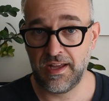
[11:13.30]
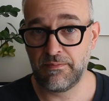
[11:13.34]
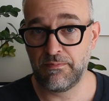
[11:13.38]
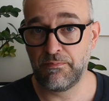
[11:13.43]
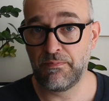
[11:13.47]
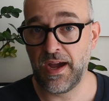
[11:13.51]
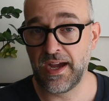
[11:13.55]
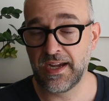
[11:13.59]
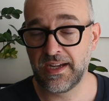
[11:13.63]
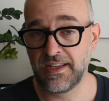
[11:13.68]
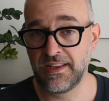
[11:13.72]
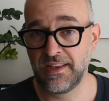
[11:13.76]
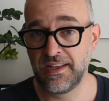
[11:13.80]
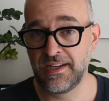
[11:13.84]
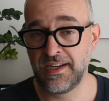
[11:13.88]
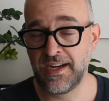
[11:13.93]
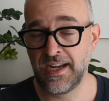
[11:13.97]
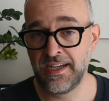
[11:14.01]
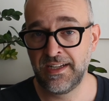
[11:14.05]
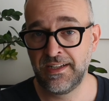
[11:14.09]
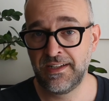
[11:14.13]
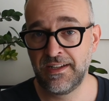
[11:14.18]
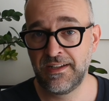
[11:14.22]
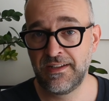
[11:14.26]
back in the
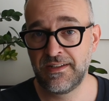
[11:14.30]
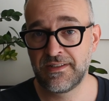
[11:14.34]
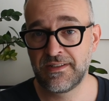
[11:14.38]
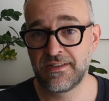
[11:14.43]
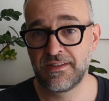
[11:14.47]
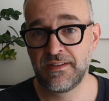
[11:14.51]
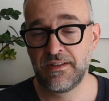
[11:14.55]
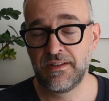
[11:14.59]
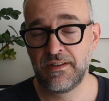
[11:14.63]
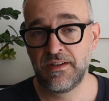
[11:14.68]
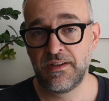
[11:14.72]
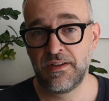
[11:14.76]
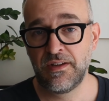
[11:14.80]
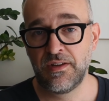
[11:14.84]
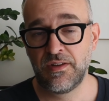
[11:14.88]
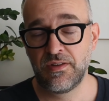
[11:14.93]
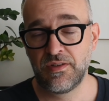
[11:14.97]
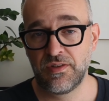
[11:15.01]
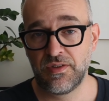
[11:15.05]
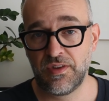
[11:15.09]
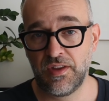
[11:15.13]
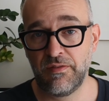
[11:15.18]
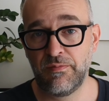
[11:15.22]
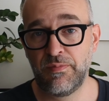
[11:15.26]
90s.
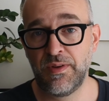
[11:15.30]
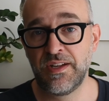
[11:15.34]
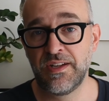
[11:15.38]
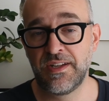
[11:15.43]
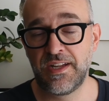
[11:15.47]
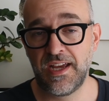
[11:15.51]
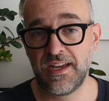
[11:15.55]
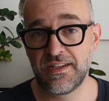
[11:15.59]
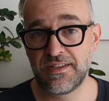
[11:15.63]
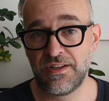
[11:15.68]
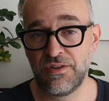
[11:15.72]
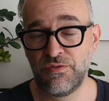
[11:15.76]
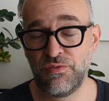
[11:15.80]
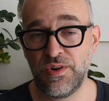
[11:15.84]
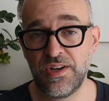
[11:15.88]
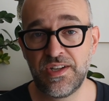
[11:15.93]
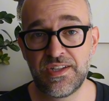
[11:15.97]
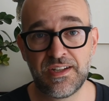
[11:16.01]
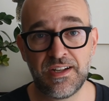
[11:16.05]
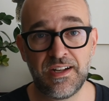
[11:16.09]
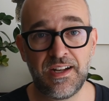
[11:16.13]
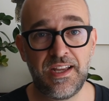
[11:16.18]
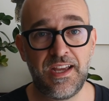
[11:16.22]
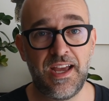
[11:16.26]
They've been tested
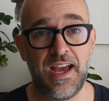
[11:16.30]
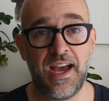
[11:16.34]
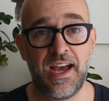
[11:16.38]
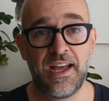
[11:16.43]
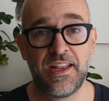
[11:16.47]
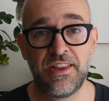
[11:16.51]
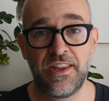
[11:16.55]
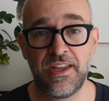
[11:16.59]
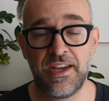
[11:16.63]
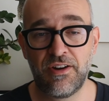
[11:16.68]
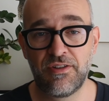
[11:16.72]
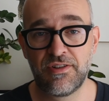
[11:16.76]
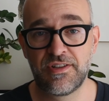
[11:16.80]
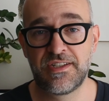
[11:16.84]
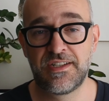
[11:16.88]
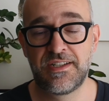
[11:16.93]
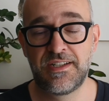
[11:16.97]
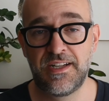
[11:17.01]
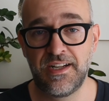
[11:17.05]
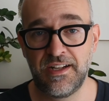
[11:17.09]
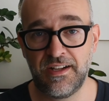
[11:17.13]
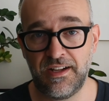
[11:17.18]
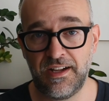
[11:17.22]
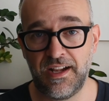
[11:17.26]
recently and they are
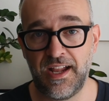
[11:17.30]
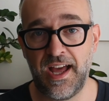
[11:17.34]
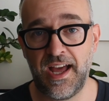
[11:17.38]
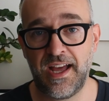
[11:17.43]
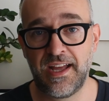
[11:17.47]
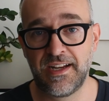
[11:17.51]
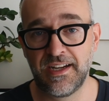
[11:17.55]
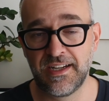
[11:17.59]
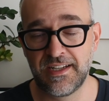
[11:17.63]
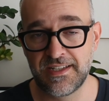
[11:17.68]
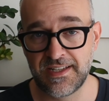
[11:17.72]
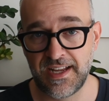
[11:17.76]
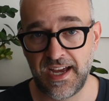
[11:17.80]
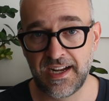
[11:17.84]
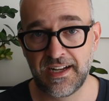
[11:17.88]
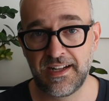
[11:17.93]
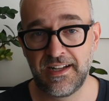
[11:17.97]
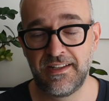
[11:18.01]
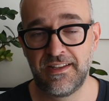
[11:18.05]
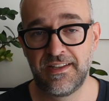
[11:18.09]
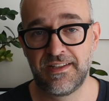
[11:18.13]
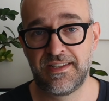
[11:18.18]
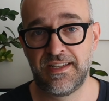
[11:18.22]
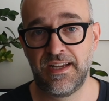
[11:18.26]
still at
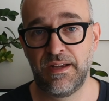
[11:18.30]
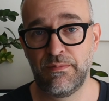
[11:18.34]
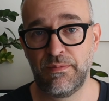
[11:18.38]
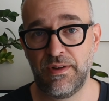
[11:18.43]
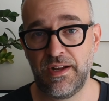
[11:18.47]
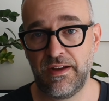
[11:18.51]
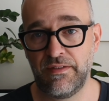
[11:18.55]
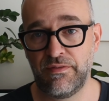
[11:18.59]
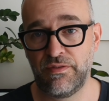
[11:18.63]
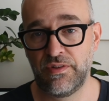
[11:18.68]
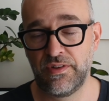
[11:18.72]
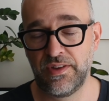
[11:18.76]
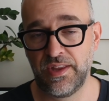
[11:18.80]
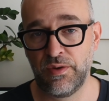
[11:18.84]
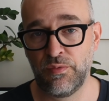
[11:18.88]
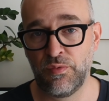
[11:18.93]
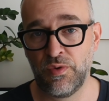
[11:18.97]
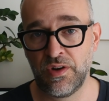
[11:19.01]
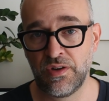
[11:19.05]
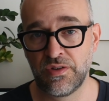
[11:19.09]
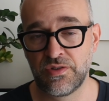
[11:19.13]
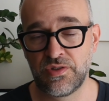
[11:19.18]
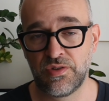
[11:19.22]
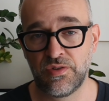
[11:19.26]
exactly the same level they
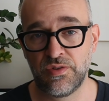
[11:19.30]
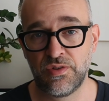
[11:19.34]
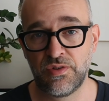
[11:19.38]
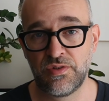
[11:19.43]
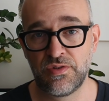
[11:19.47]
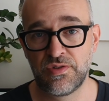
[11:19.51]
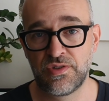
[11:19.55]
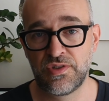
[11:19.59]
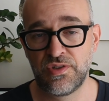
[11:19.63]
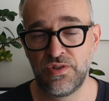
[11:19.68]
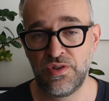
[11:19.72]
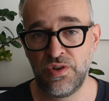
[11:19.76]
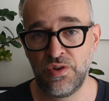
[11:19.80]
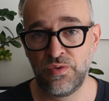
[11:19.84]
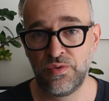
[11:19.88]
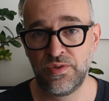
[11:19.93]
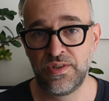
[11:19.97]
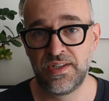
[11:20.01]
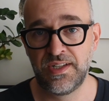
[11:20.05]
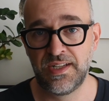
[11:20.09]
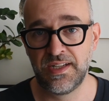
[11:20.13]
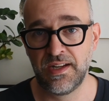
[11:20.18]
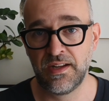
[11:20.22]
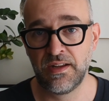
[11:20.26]
were. So there's no
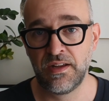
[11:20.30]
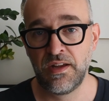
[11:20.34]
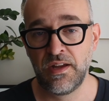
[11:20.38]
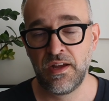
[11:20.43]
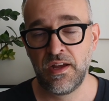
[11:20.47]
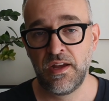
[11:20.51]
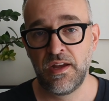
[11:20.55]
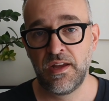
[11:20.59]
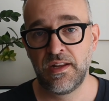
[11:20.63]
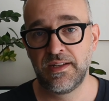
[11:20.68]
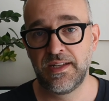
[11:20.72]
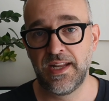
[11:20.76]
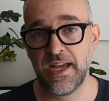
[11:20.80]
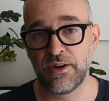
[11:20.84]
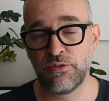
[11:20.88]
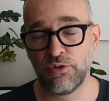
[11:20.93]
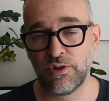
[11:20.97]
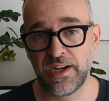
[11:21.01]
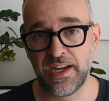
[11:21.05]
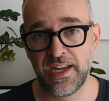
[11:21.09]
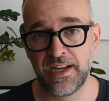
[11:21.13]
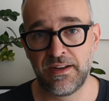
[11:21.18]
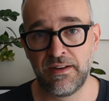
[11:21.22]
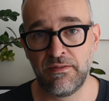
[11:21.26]

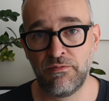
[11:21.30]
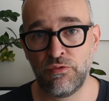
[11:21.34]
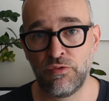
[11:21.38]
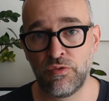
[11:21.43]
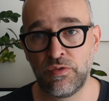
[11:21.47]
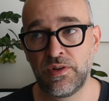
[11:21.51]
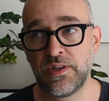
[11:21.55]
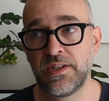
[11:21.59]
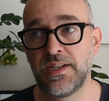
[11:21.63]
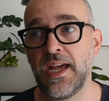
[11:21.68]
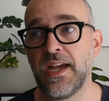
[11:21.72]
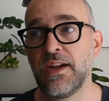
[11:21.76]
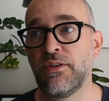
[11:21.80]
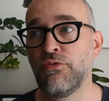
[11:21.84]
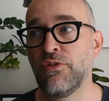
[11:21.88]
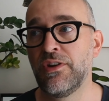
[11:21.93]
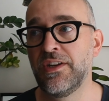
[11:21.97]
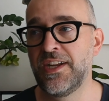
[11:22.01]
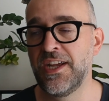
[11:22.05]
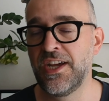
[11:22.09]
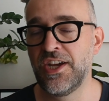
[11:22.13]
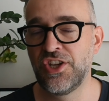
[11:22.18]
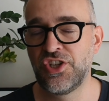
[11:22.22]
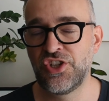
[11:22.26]

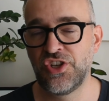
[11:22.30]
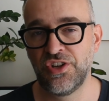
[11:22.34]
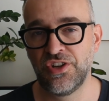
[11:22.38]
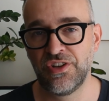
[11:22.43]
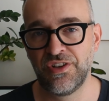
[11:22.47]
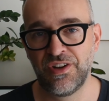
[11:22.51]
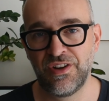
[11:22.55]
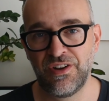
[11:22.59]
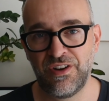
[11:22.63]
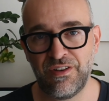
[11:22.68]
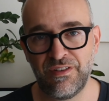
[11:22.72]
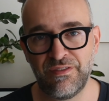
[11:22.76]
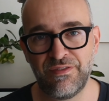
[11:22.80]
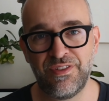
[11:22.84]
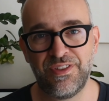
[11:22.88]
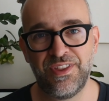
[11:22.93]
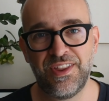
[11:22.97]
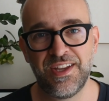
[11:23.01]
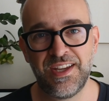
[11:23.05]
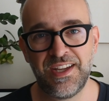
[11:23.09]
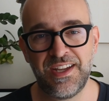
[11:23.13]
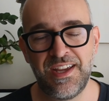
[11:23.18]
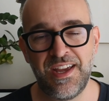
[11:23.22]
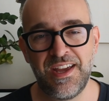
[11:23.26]
degradation of
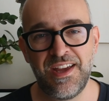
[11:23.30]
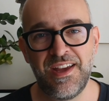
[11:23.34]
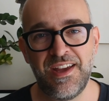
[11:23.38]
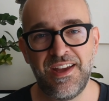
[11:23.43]
the